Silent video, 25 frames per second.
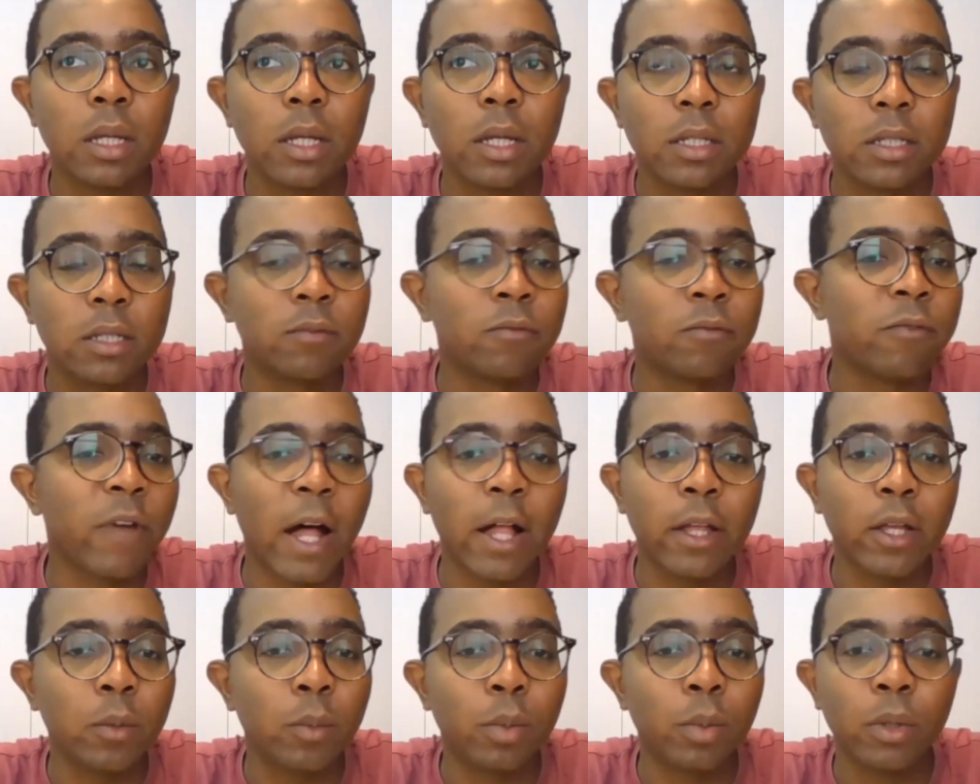is
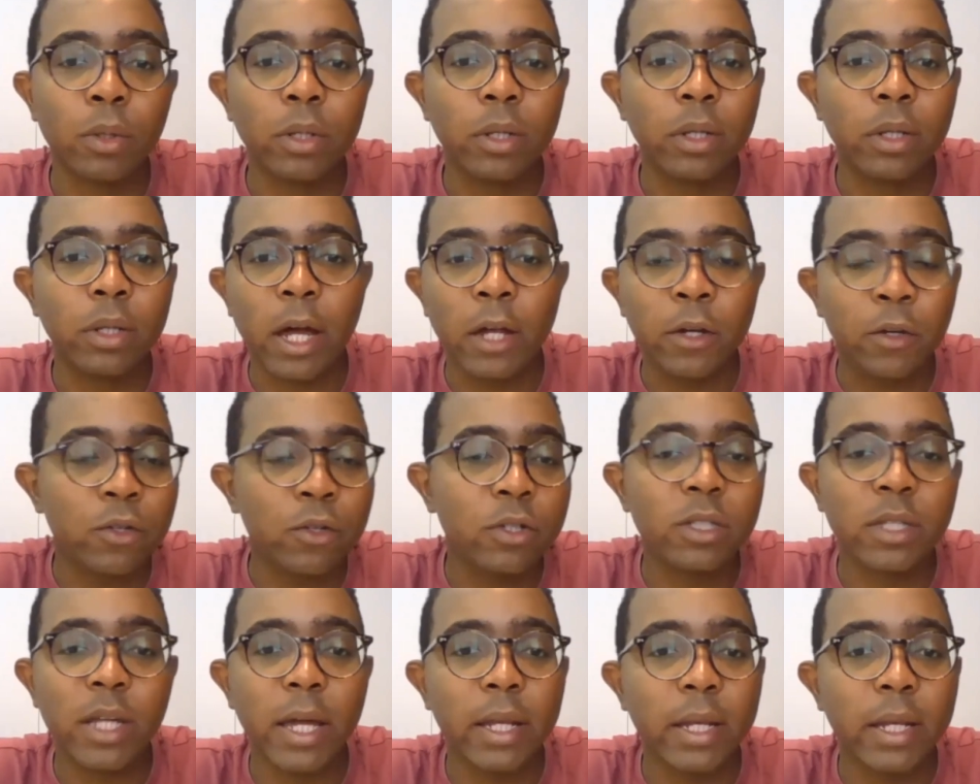invaluable in
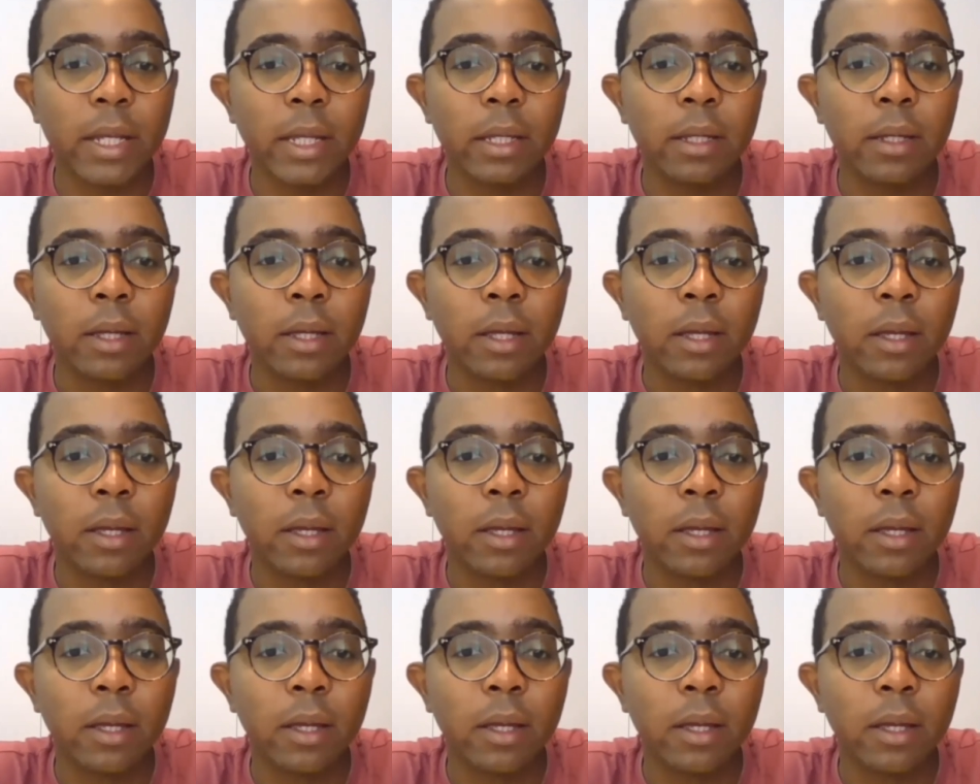understanding